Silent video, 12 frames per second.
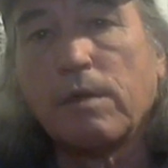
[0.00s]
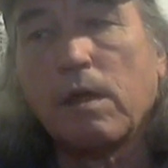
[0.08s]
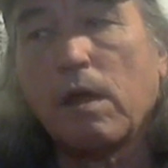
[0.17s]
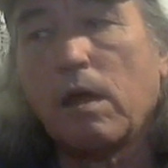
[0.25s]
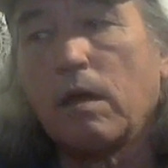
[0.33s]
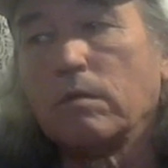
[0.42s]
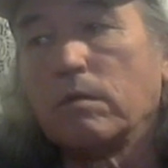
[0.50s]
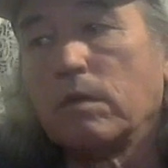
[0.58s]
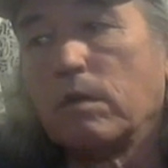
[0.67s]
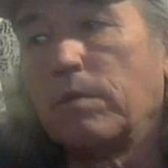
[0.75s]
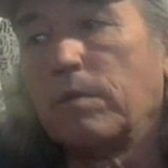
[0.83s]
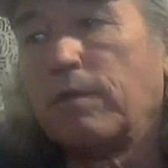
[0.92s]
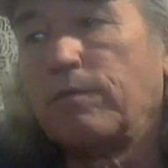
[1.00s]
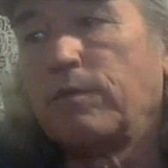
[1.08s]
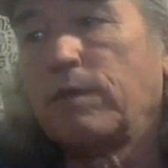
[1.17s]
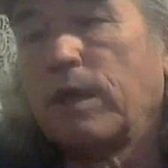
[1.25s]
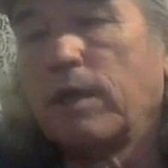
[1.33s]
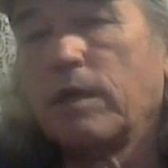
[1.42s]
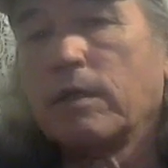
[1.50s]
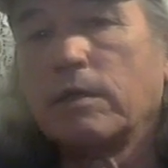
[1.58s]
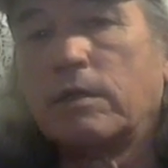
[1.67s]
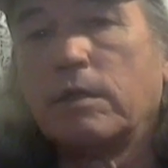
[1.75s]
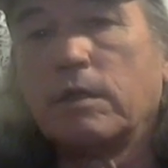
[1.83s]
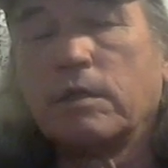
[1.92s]
I don't know, man. If you can't get the
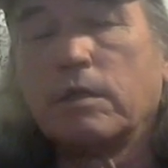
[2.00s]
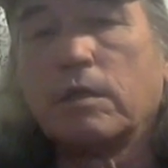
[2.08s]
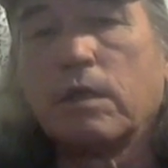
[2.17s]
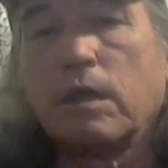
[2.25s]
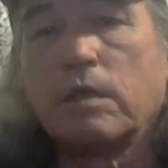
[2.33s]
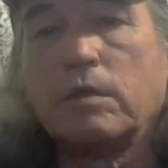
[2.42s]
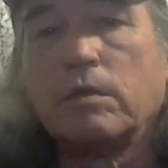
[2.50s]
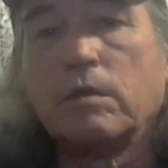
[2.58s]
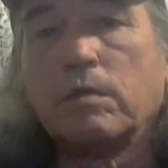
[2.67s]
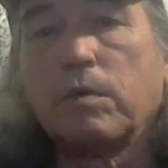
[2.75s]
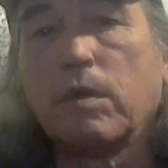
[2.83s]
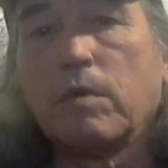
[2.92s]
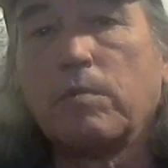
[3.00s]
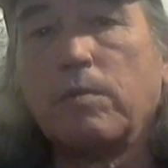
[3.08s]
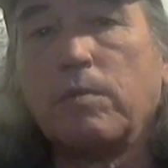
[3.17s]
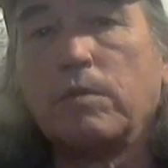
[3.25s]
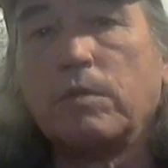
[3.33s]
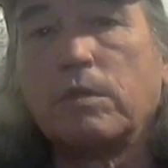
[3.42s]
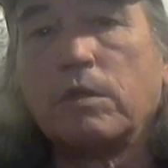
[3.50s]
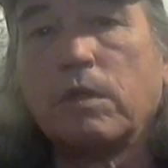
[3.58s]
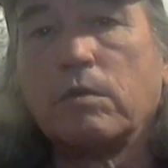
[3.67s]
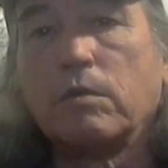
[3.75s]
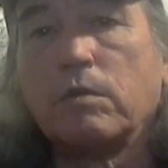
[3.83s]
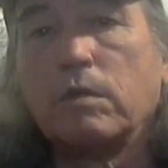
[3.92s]
chicks to talk to you in the park, maybe you should
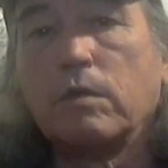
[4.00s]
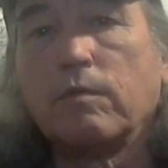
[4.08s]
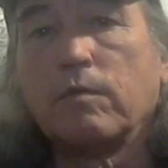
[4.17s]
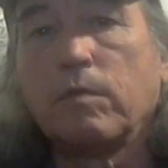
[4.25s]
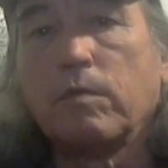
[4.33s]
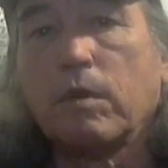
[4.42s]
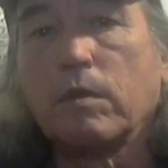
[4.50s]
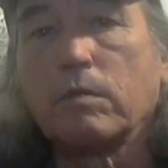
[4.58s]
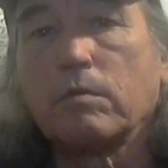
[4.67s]
go to a different park.